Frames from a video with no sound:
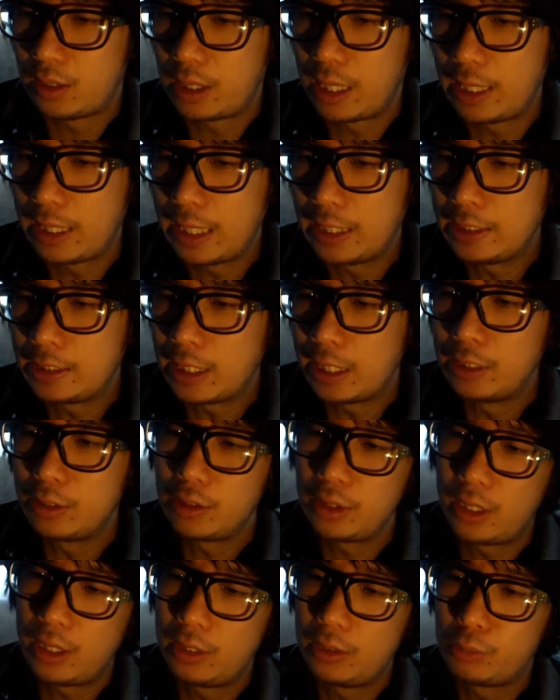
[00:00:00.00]
and
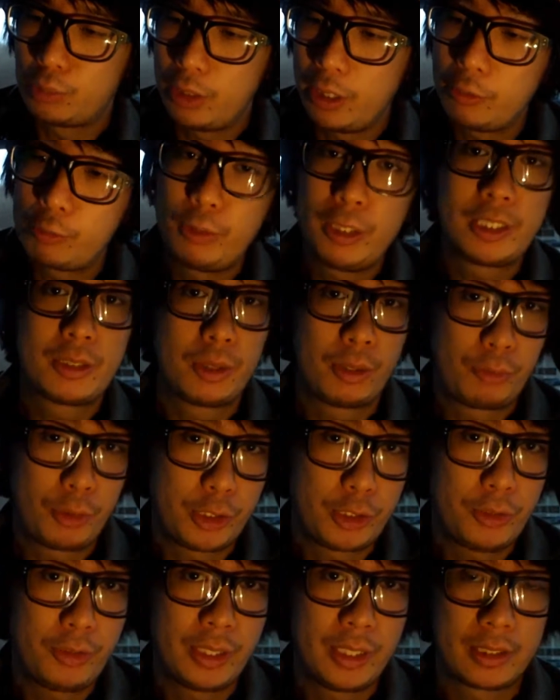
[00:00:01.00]
if
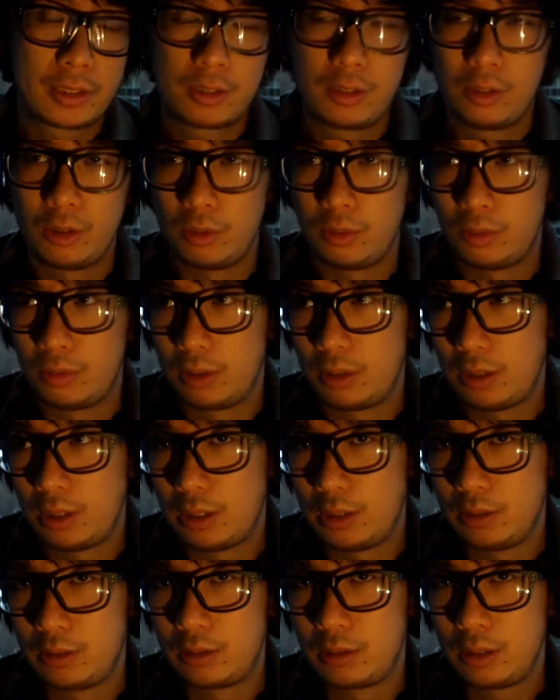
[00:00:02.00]
we do this,
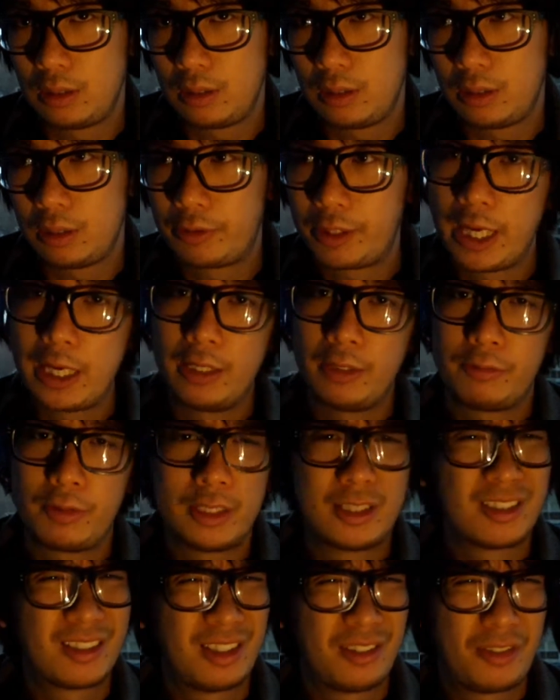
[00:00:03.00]
and again,
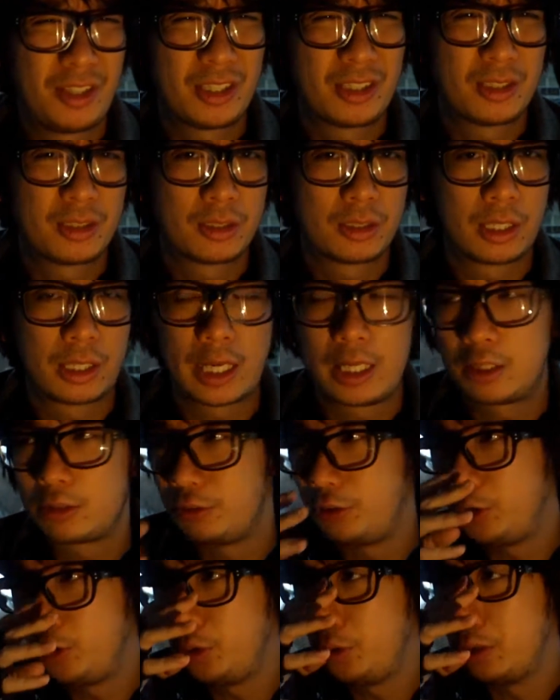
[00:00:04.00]
if this is the case
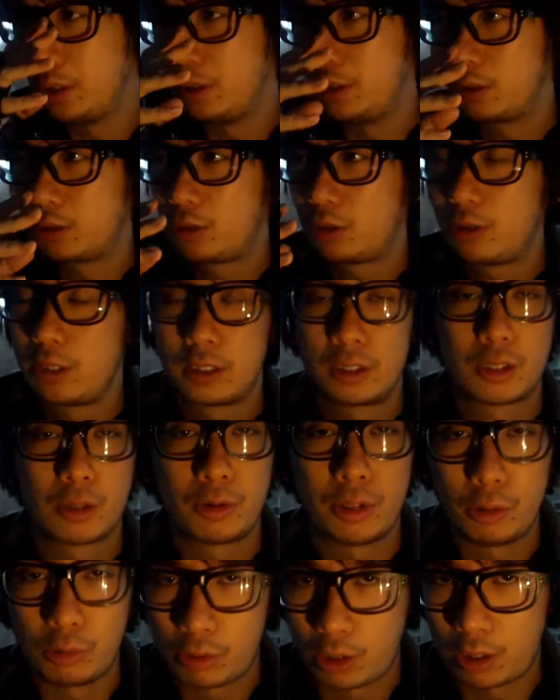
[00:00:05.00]
for you, then it's not
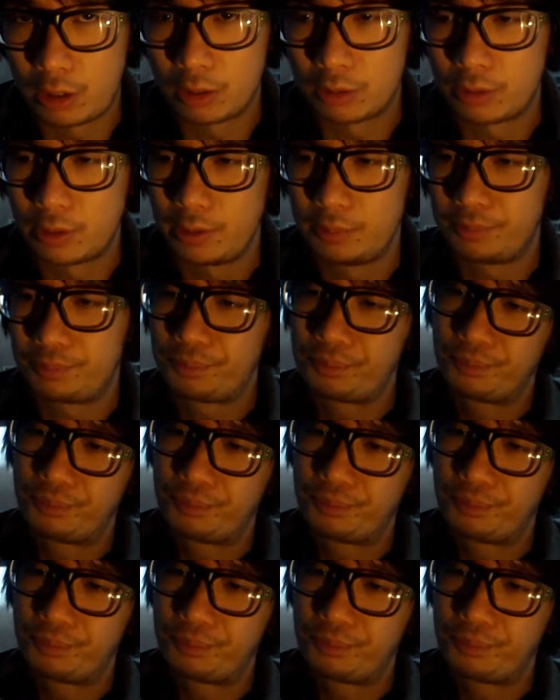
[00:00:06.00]
necessarily wrong, right?